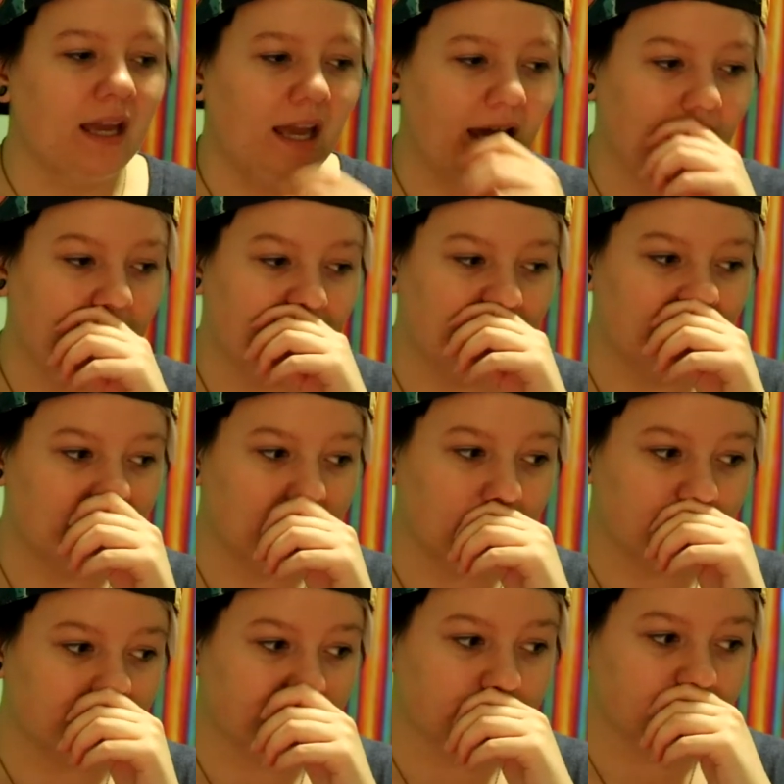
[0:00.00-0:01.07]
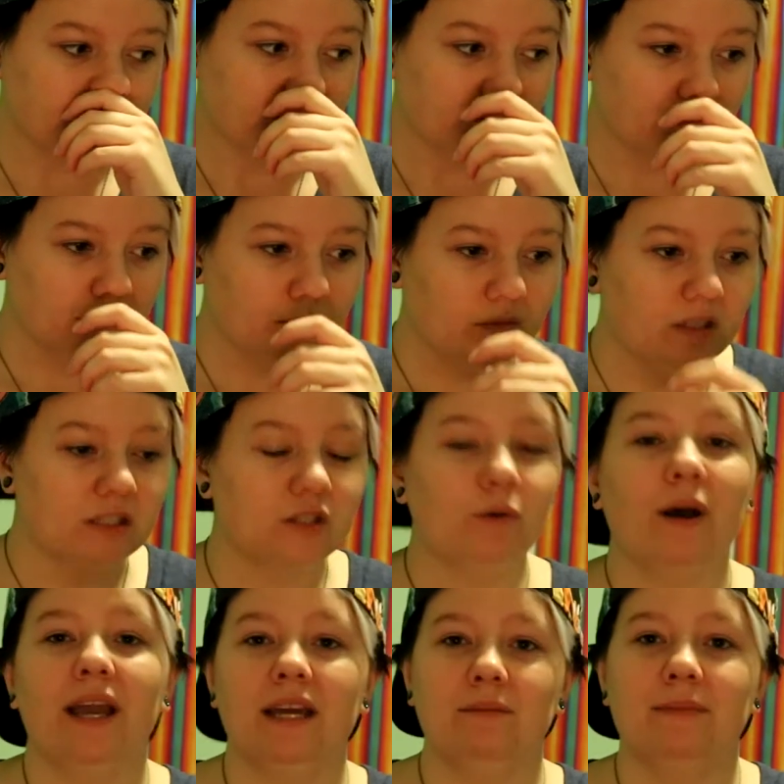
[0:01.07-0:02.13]
And so
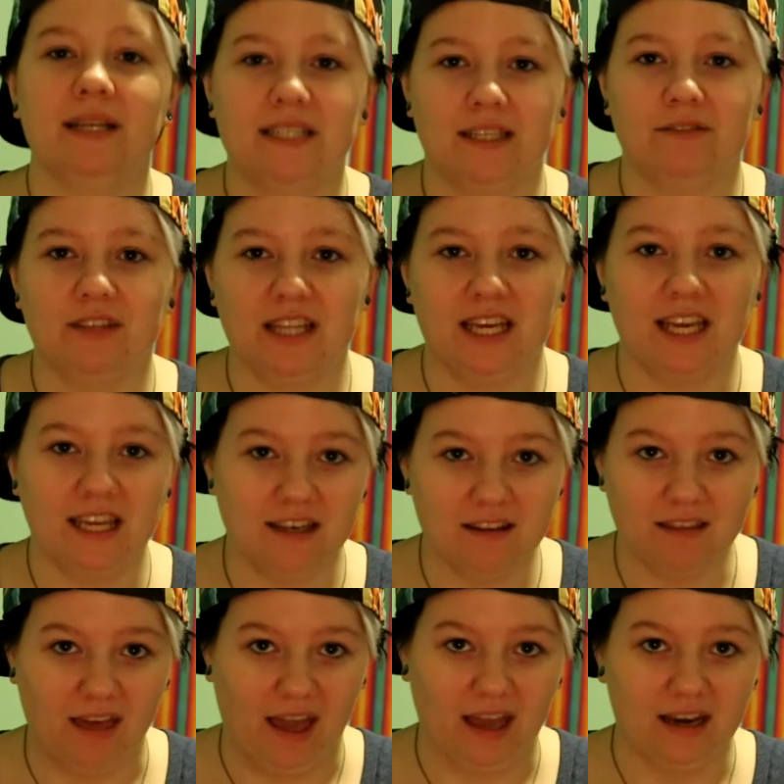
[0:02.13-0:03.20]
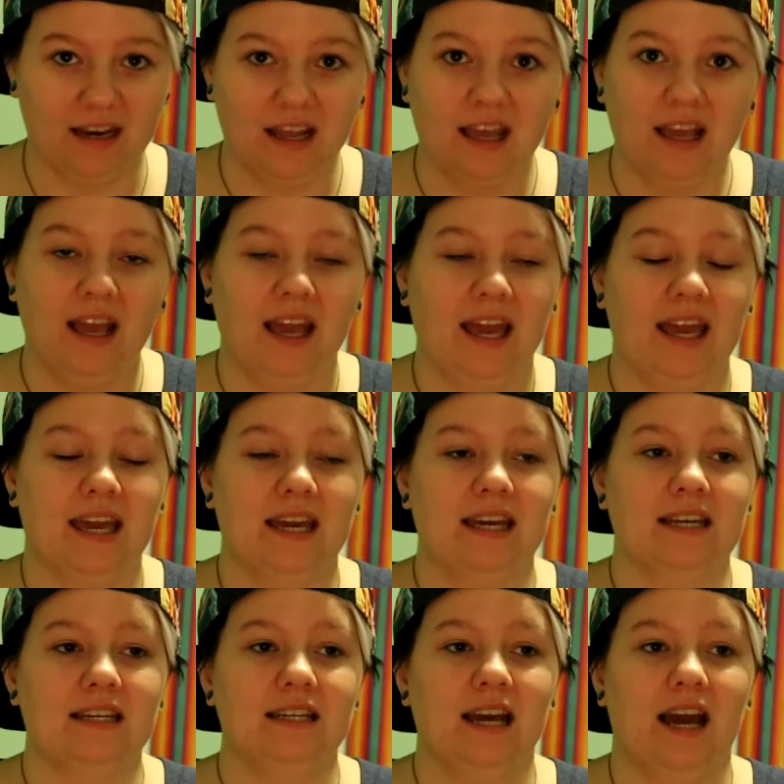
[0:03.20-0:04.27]
I had mixed everything into that
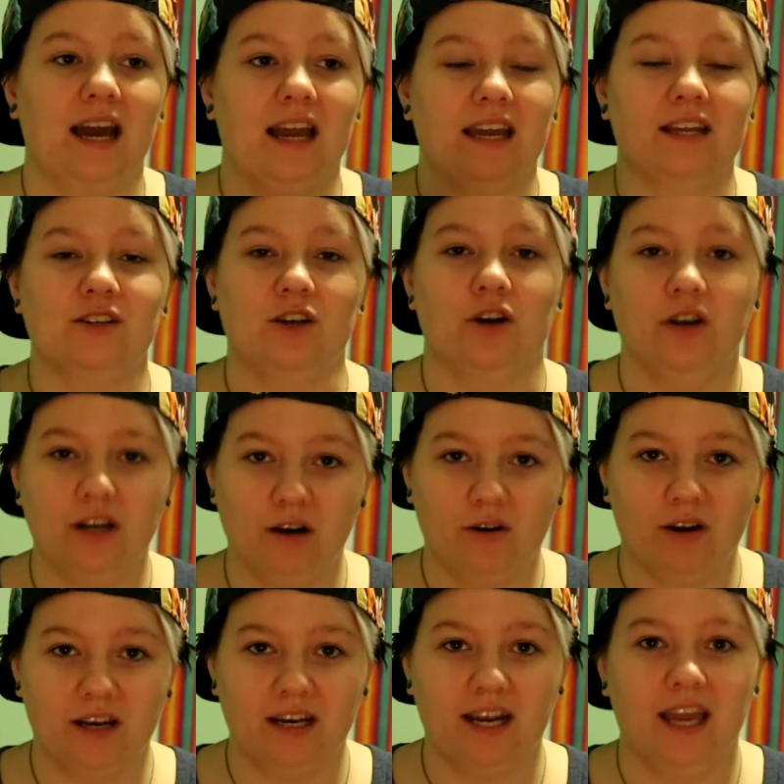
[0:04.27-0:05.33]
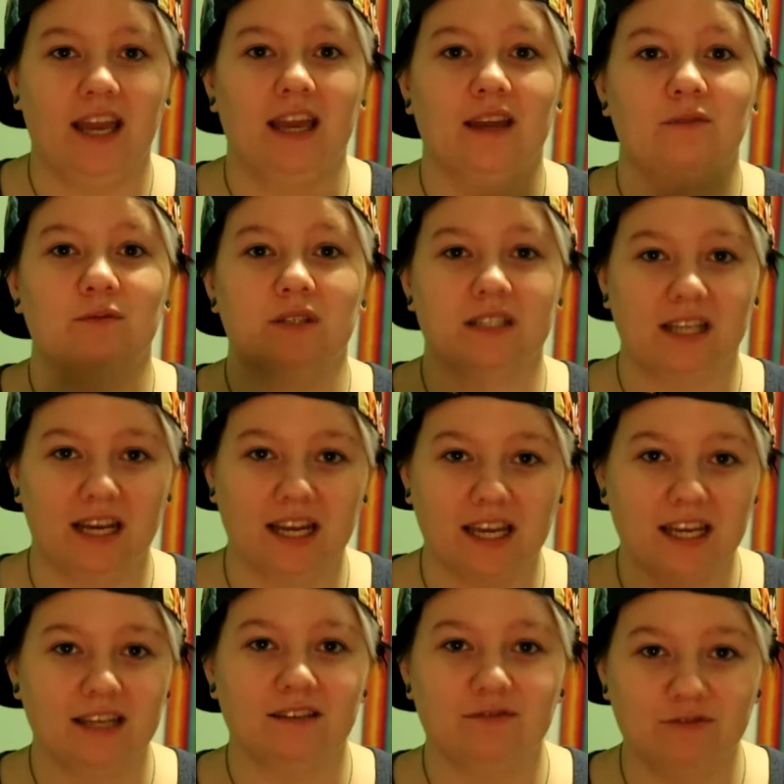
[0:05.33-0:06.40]
and I had turned it on and was letting
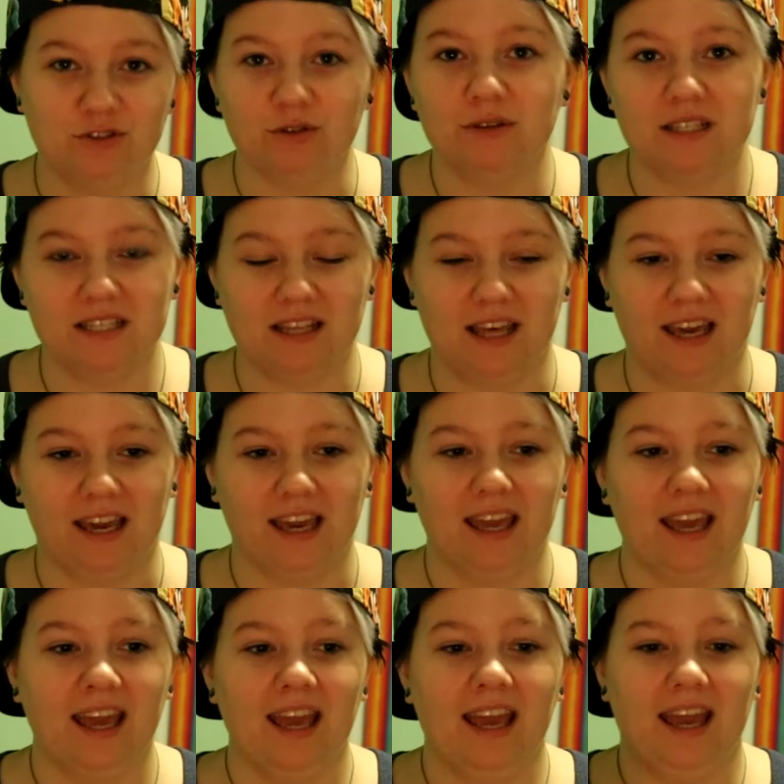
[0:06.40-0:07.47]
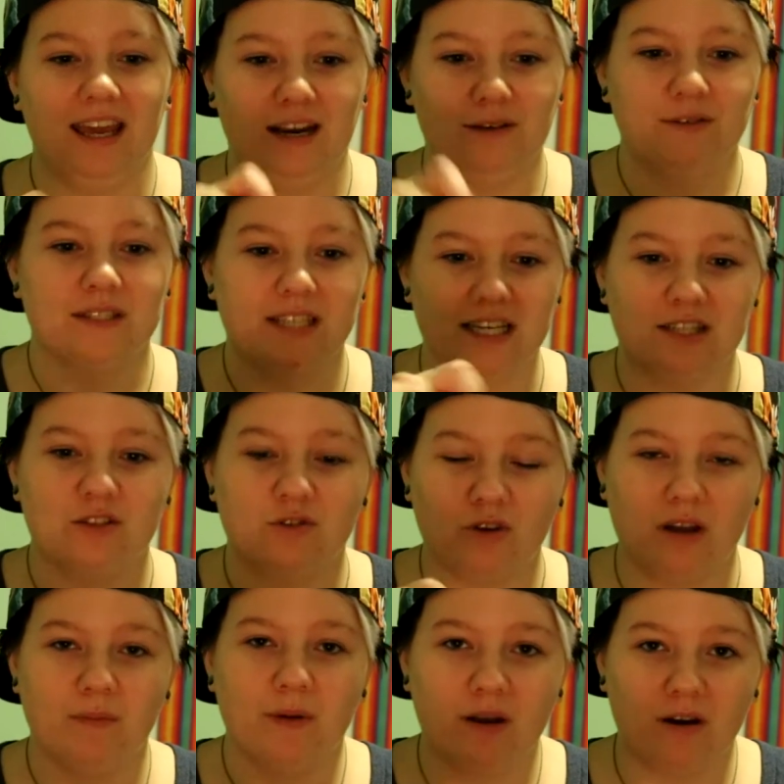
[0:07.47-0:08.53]
it do its thing and I was like
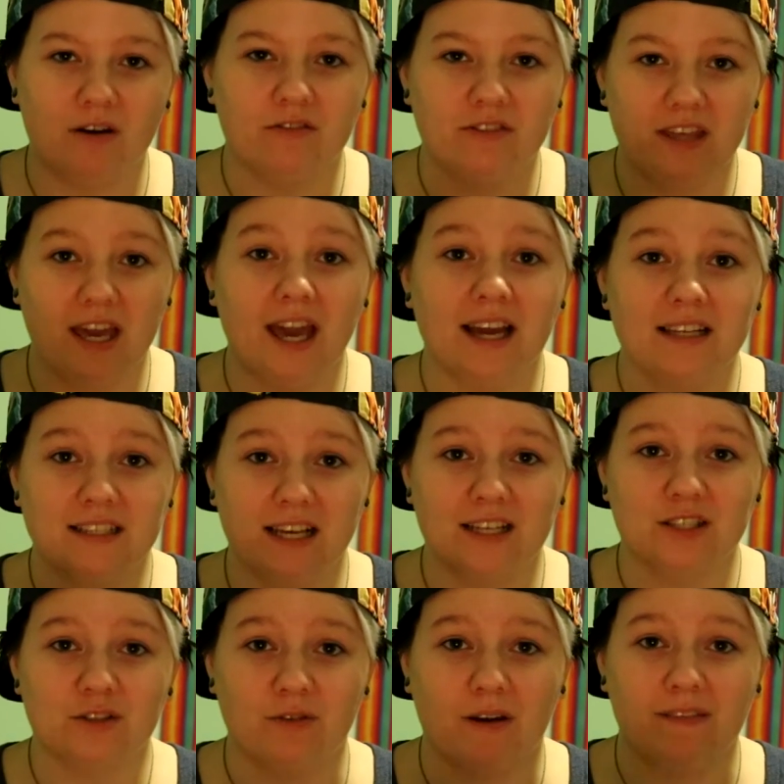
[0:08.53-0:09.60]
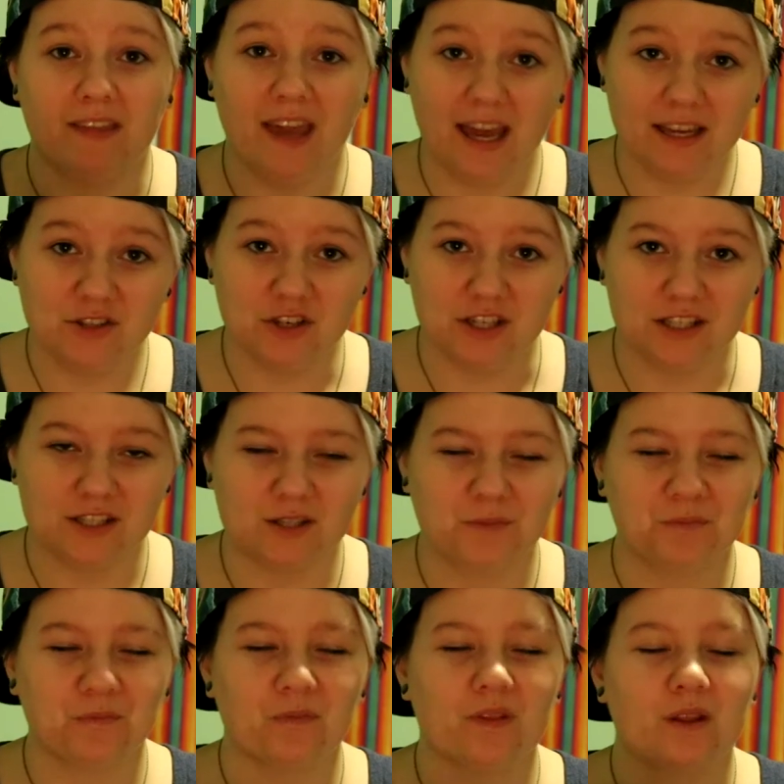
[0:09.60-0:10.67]
scraping off the excess around the
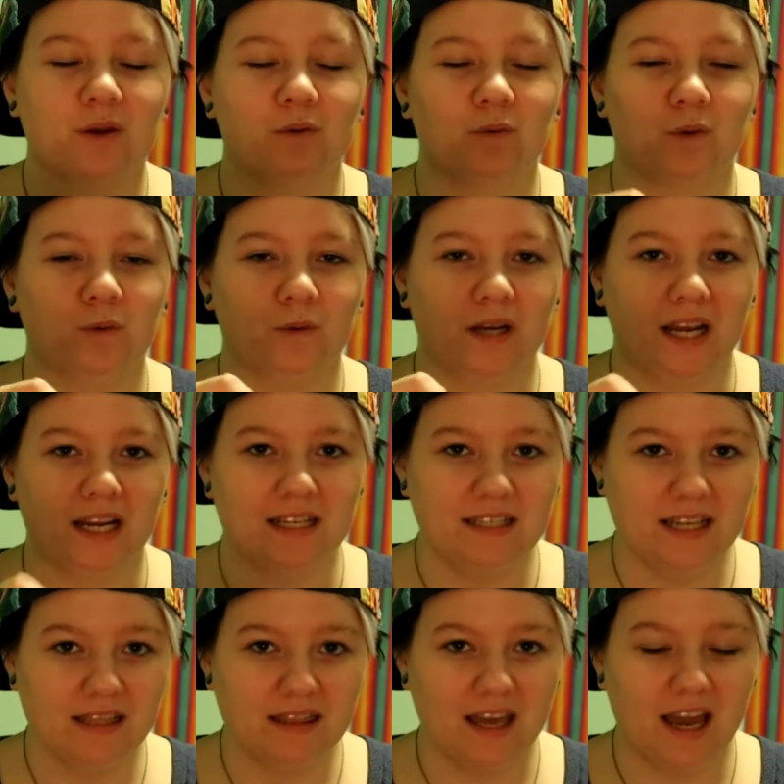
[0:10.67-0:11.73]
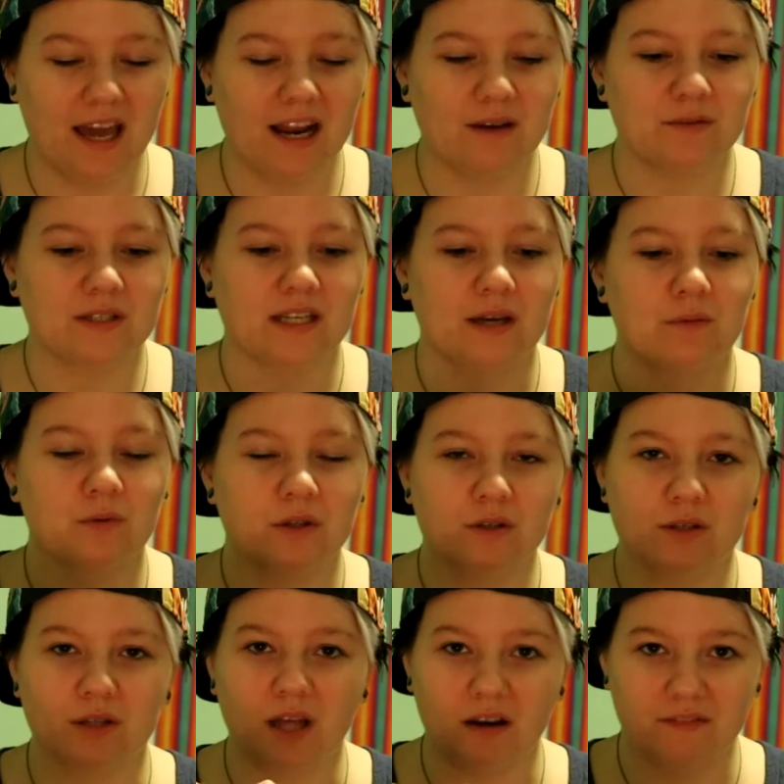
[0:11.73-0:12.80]
edges. Well, when I did that, I was like, well, there's
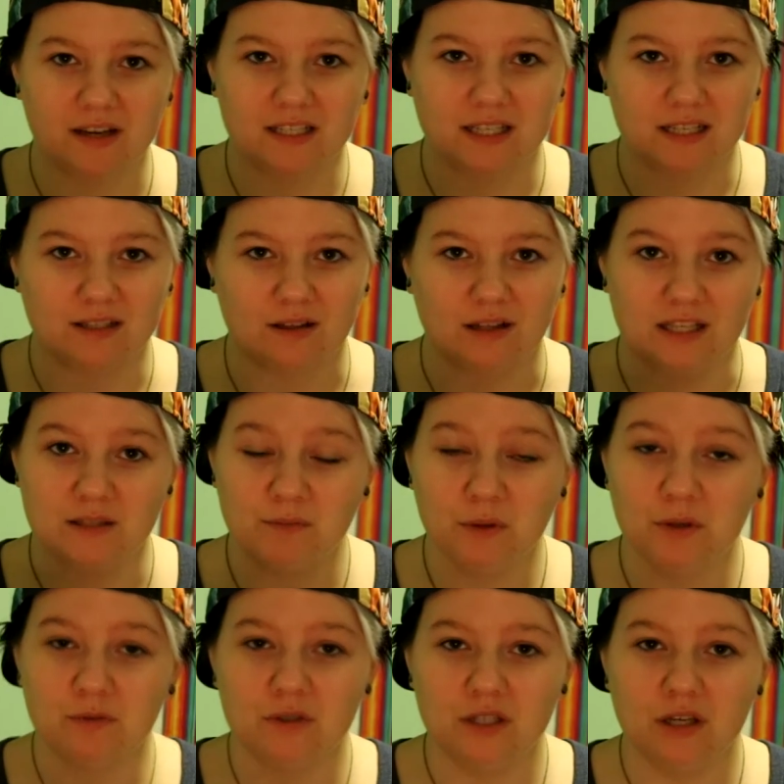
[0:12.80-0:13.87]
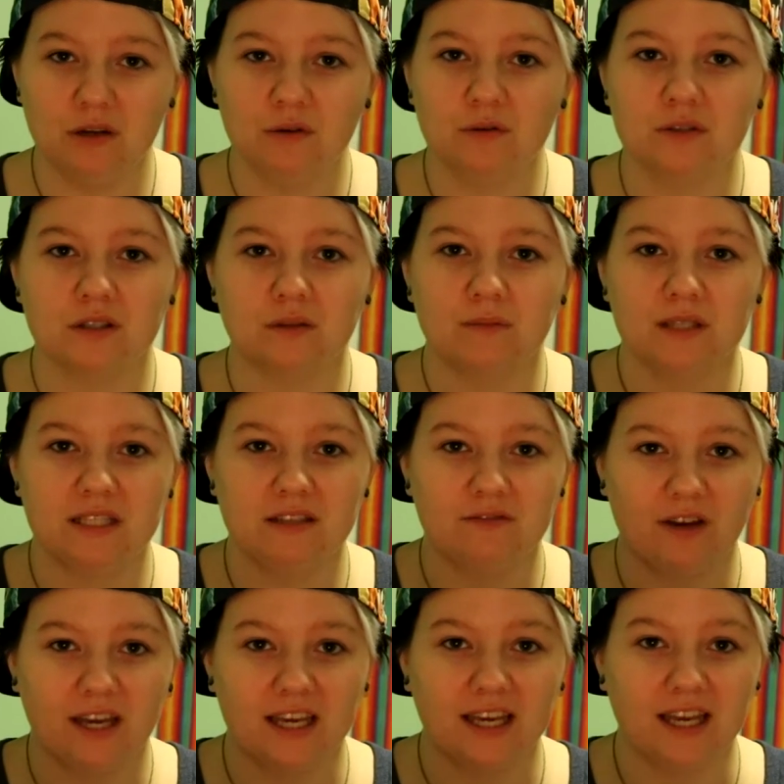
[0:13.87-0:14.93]
a lot of excess on the spoon too, so let me see if
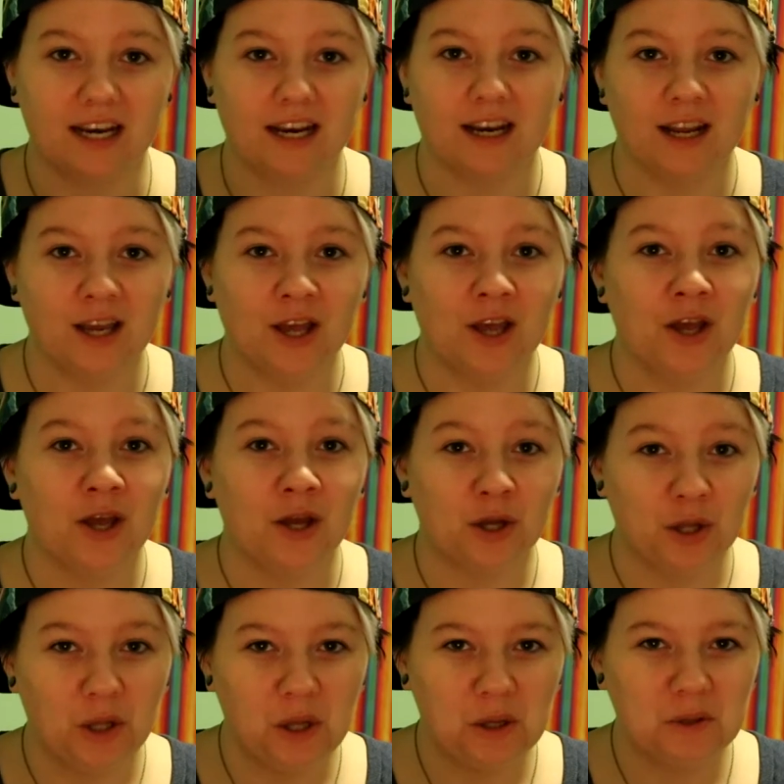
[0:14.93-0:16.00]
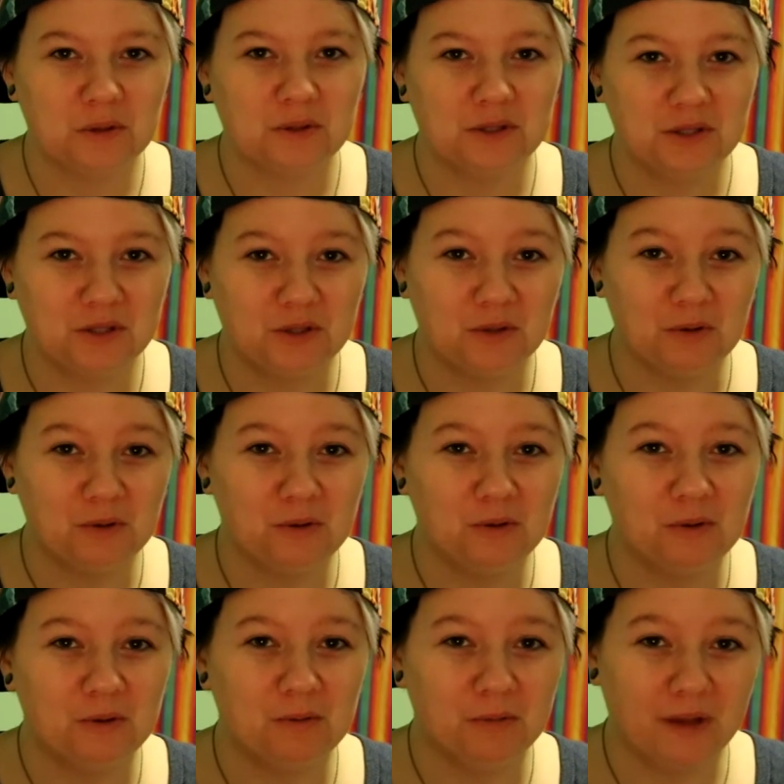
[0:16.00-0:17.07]
I can get it close
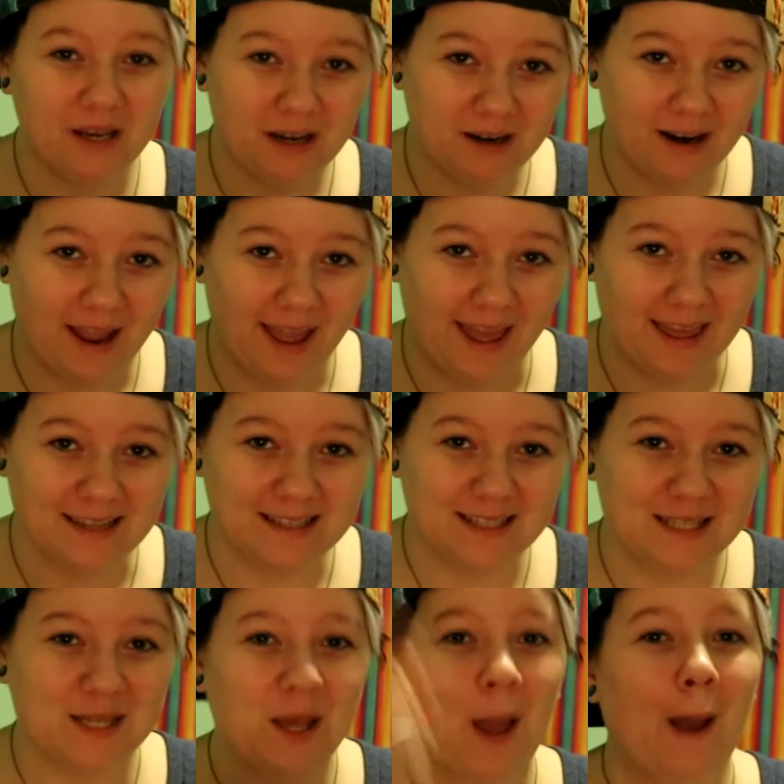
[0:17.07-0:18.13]
to the blender heads.